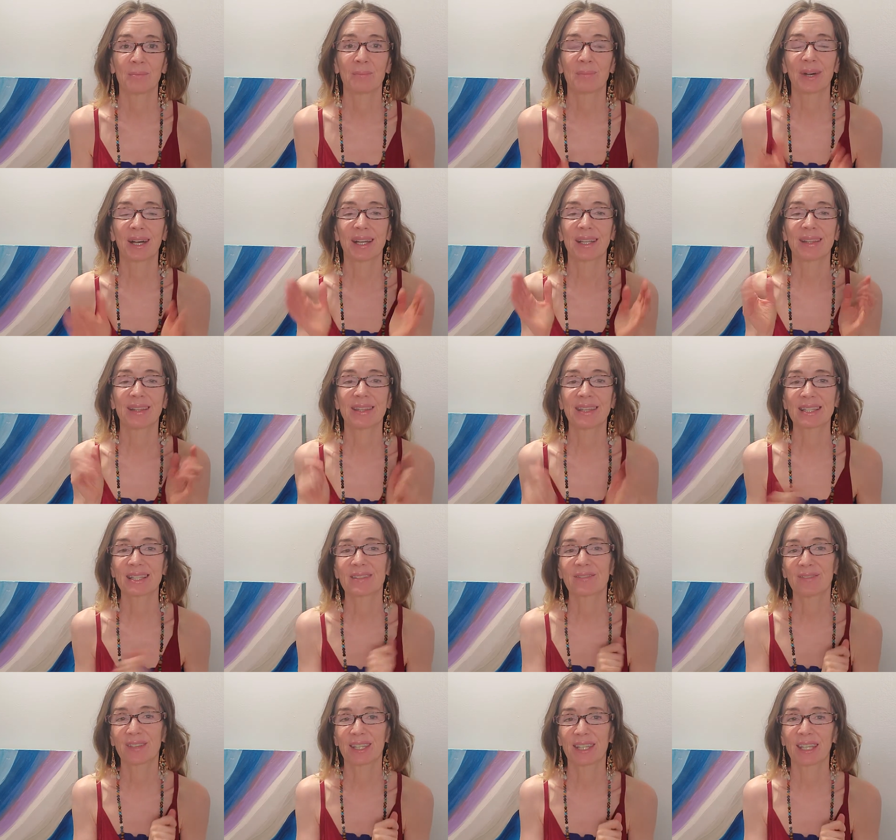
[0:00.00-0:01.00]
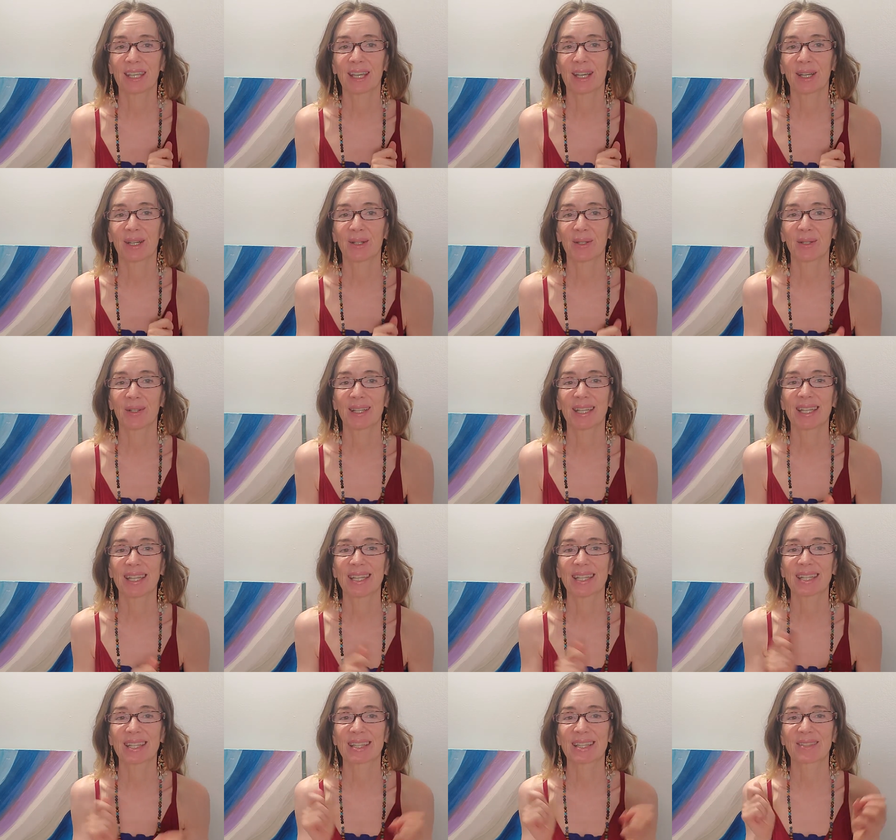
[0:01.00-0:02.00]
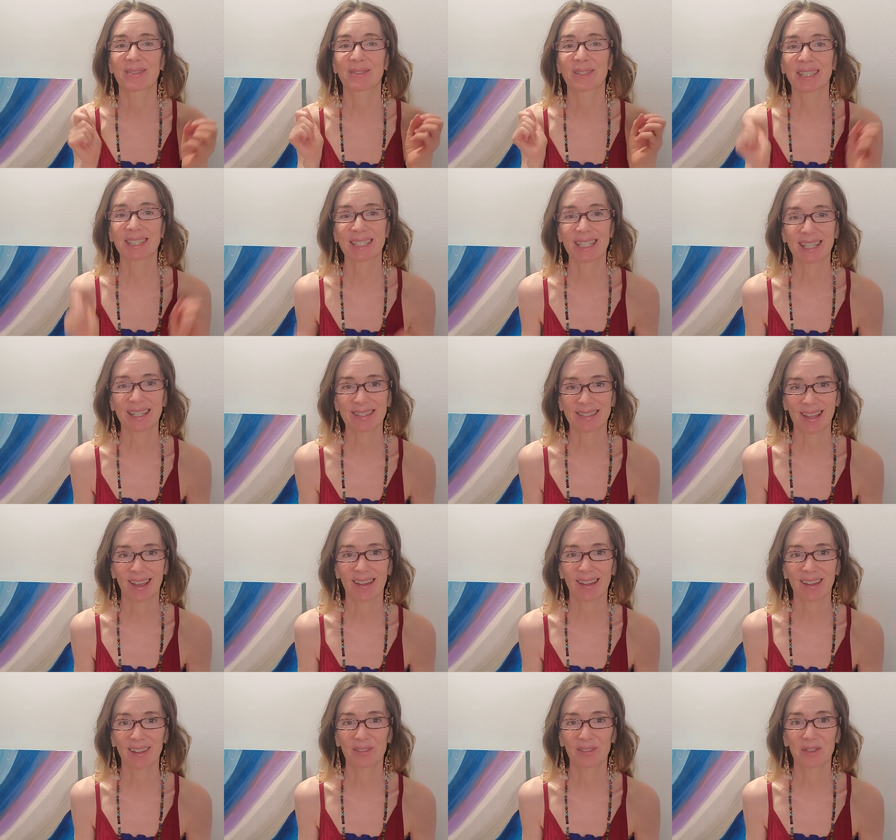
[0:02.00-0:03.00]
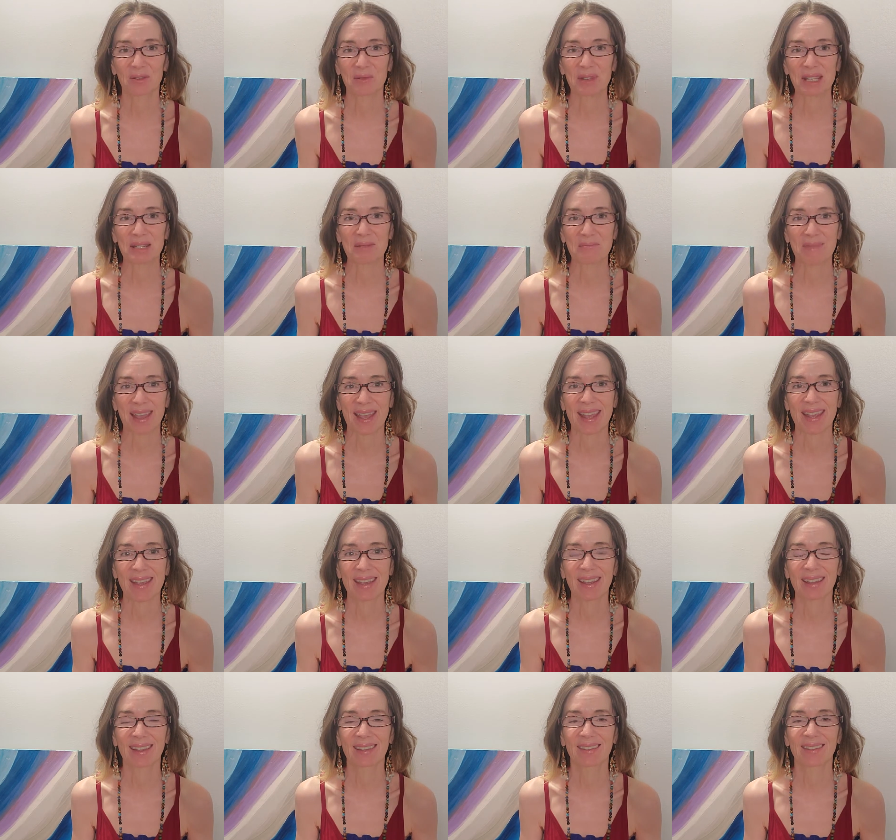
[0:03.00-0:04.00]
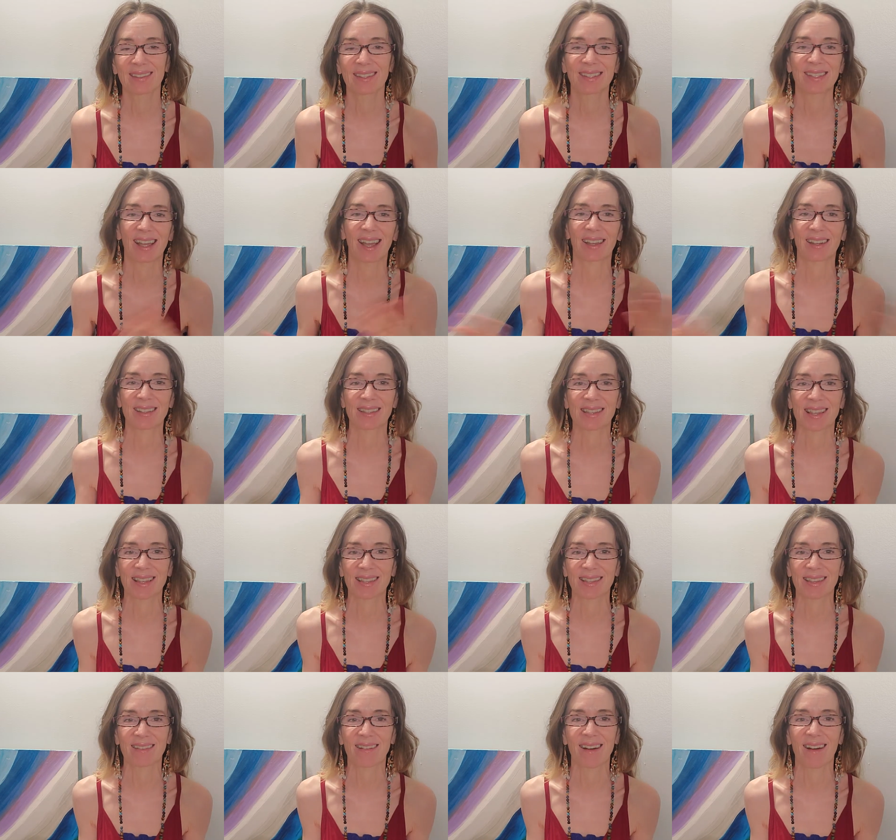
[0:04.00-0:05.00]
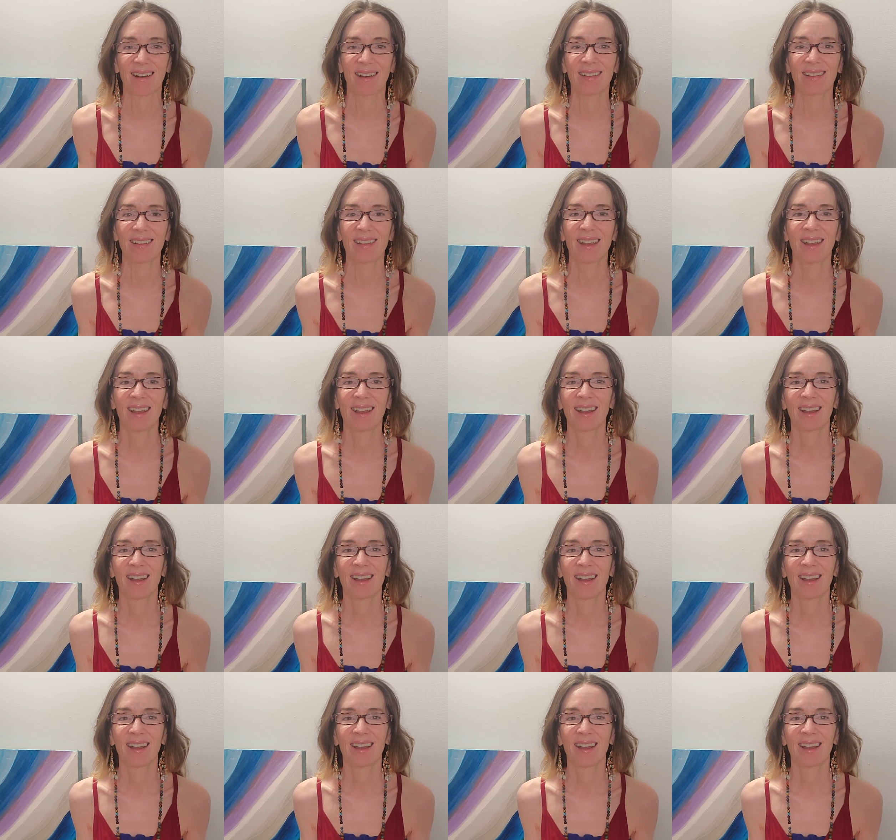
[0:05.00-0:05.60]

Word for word: But this video is really exciting for me to make. The title says it all.